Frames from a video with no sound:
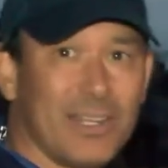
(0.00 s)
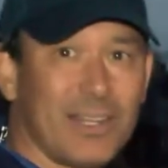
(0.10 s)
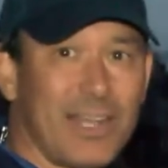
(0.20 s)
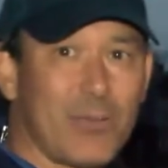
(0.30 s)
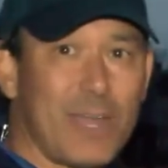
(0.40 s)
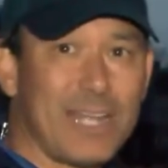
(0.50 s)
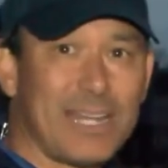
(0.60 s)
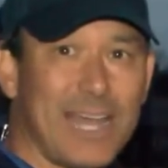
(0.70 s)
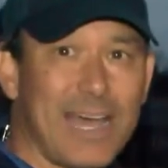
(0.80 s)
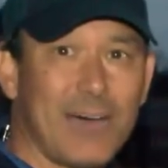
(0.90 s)
like right
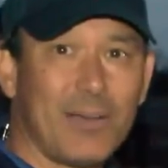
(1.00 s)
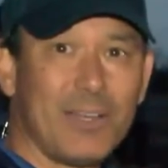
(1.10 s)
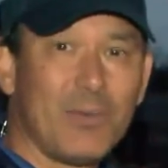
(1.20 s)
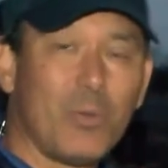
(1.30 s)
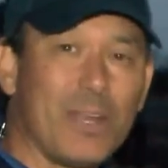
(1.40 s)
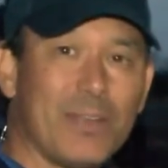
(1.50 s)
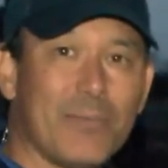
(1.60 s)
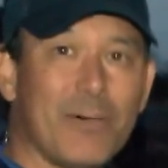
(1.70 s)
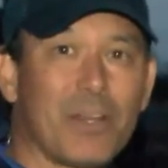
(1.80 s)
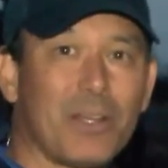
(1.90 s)
now when
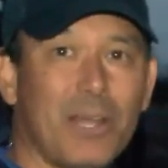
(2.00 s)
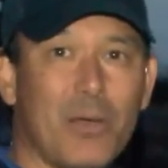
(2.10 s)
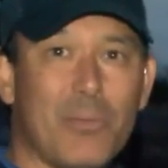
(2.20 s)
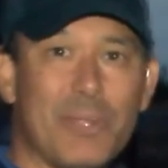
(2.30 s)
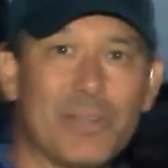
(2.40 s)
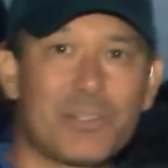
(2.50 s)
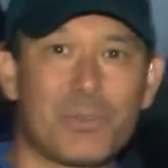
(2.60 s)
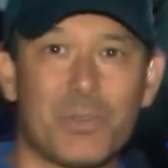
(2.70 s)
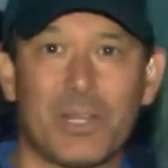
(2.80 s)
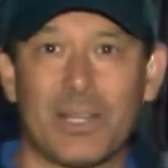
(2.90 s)
Mauna Loa peers
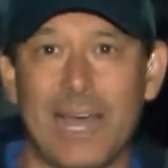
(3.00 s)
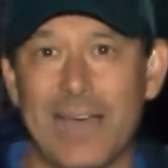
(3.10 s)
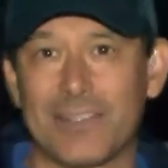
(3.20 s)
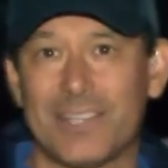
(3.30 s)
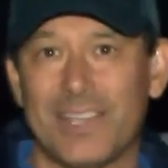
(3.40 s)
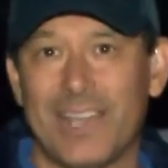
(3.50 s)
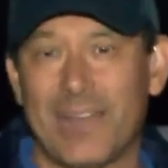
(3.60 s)
through the clouds